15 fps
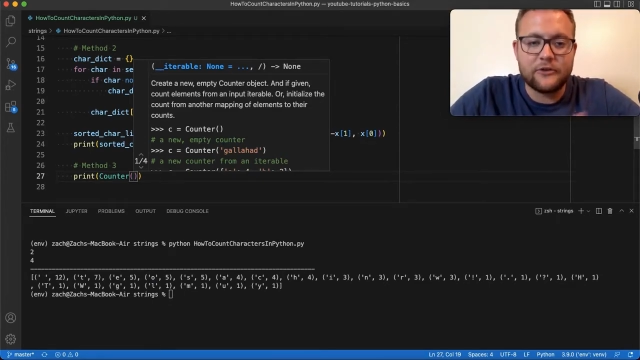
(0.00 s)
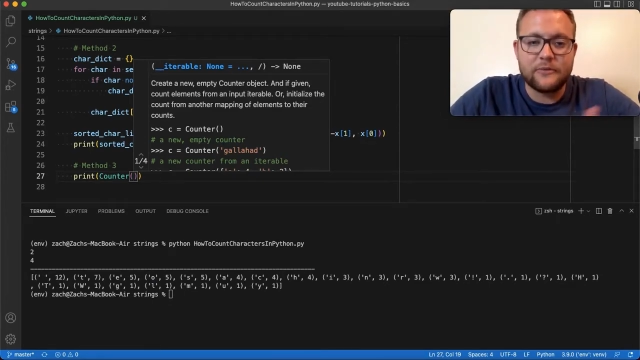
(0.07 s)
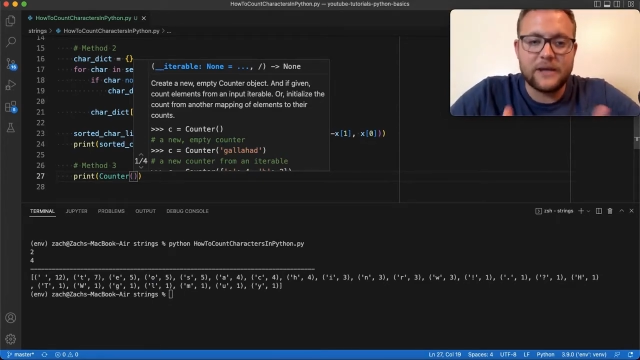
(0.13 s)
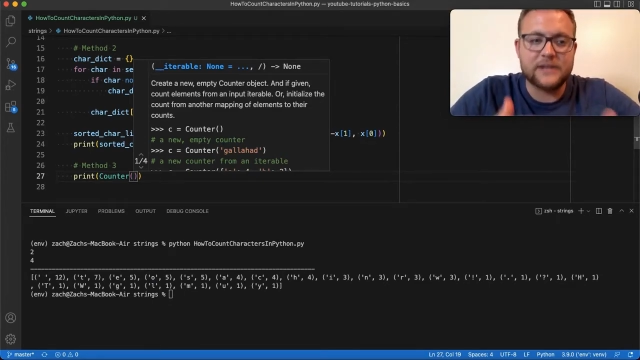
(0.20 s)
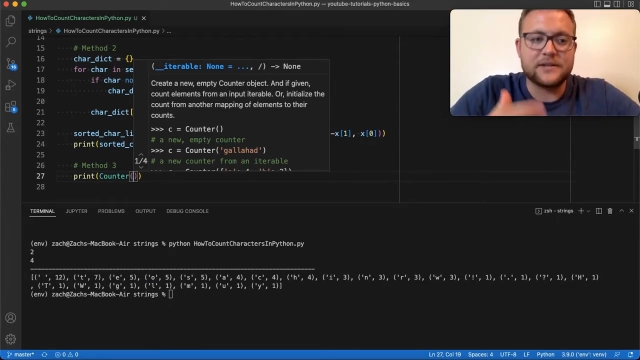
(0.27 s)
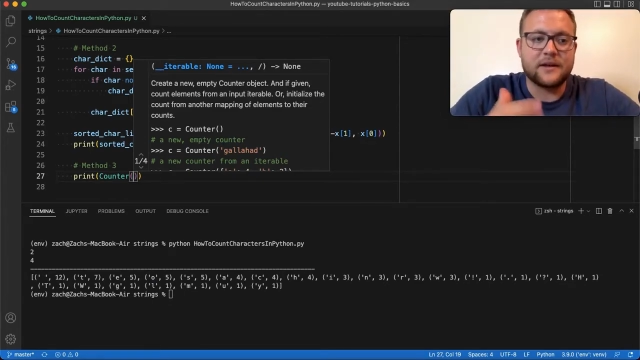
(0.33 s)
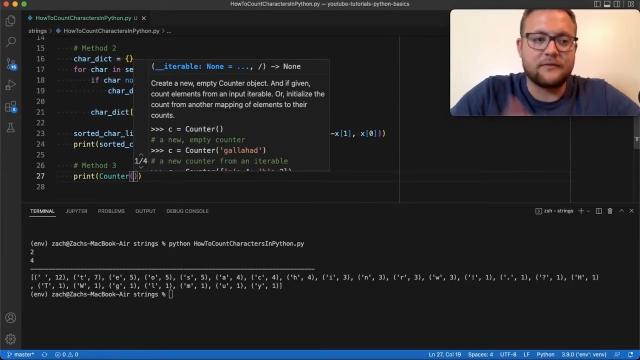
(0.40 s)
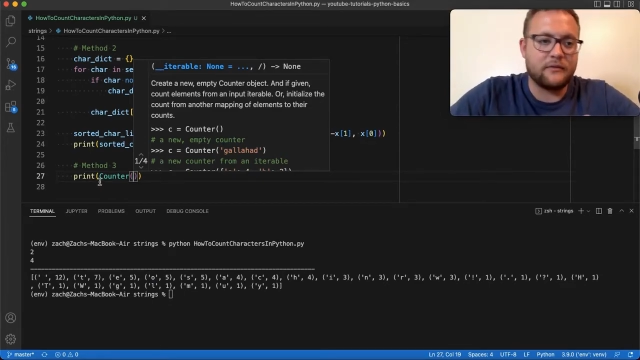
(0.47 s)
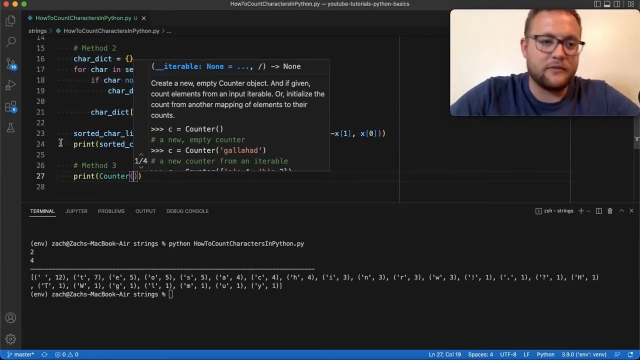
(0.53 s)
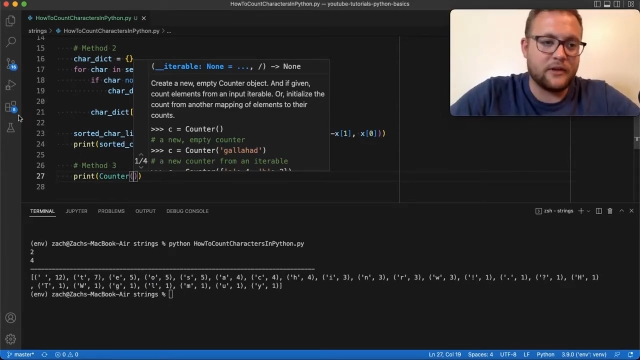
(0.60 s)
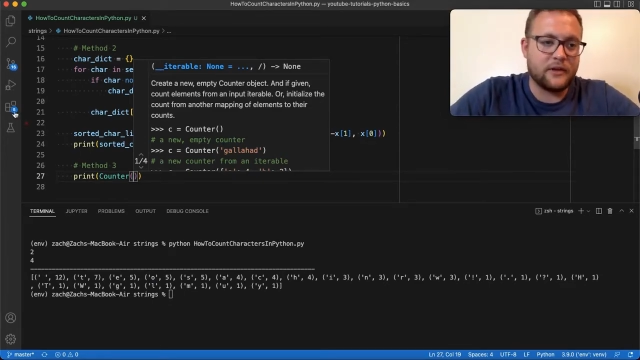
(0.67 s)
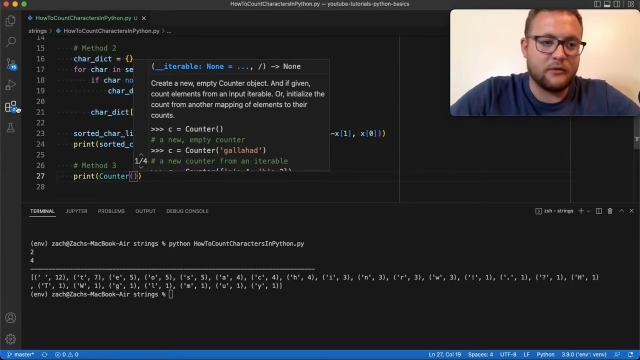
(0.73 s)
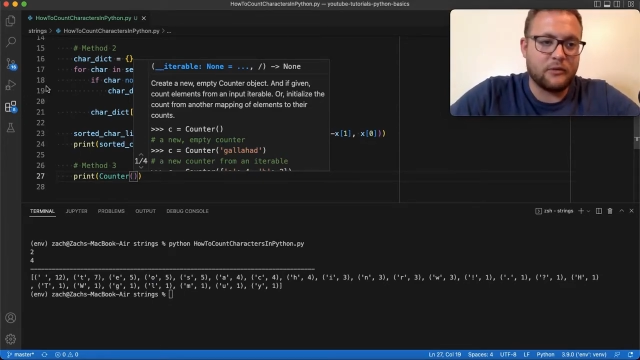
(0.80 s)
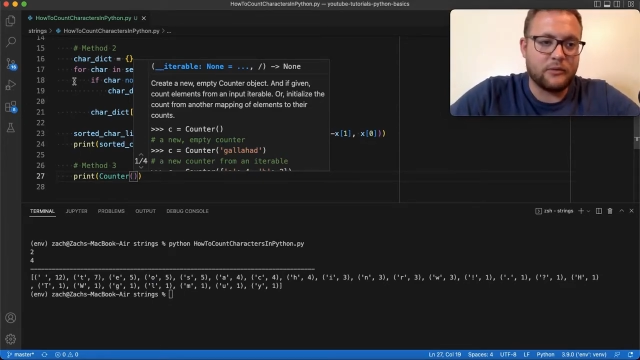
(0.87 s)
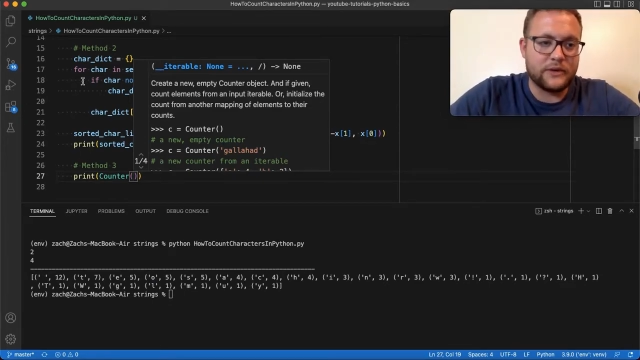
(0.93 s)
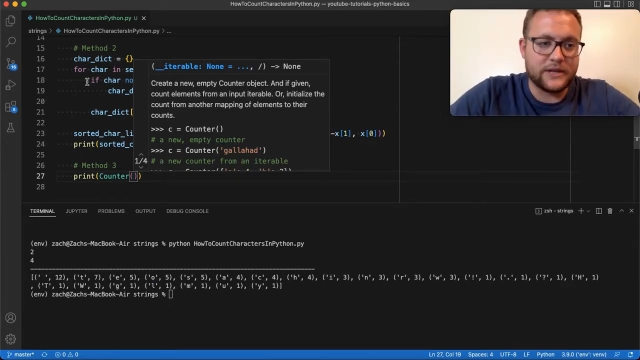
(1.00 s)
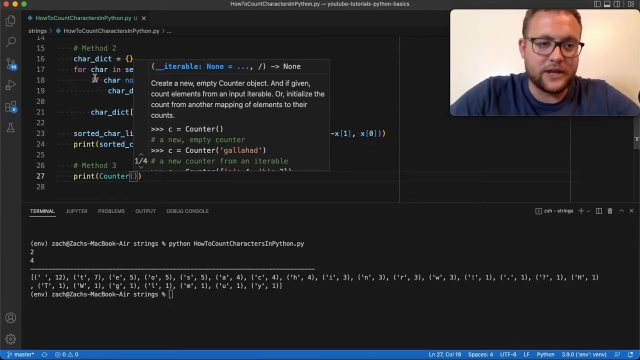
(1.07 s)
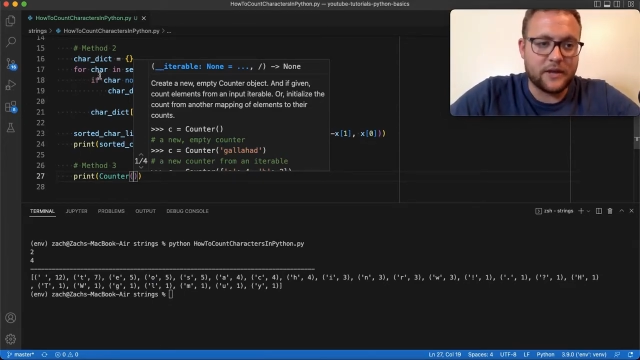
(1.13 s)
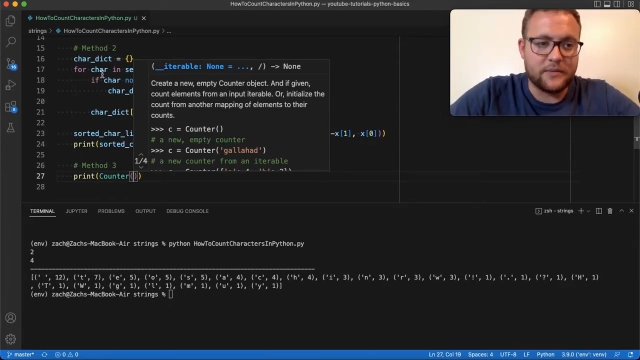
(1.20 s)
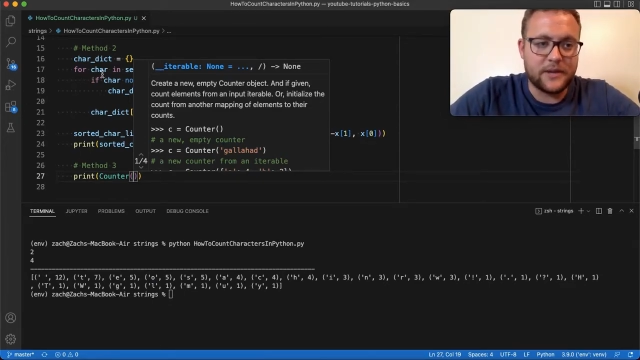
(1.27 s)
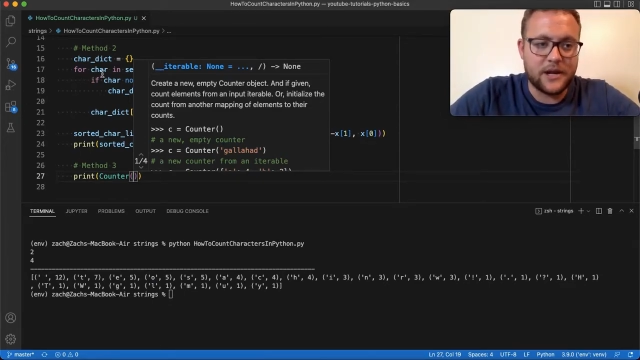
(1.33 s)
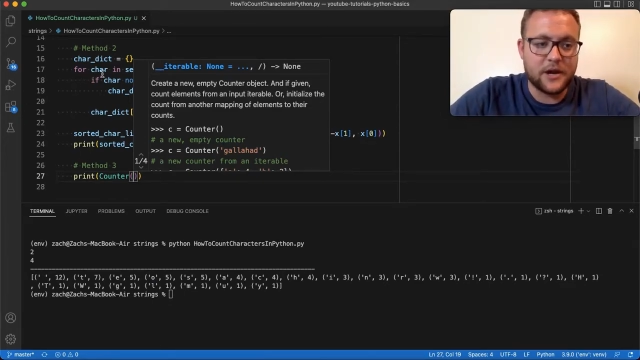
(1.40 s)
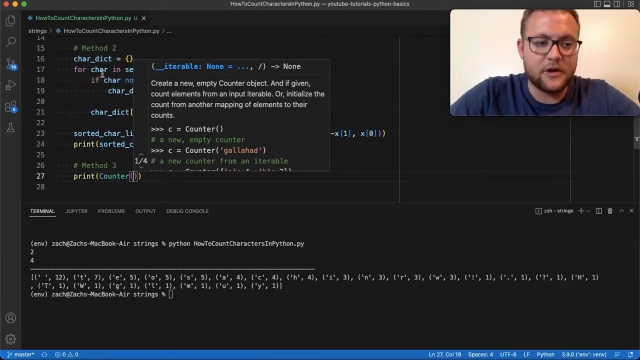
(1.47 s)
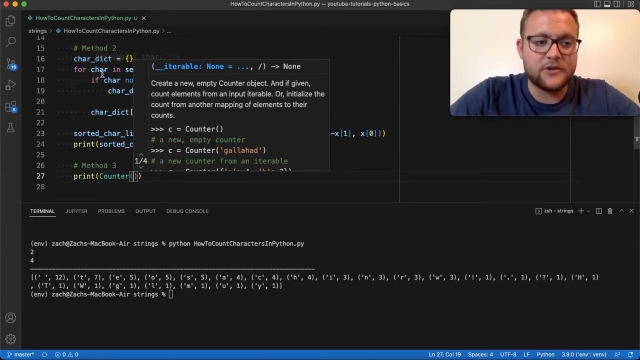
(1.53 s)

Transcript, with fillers: based off, you know, what we did up here.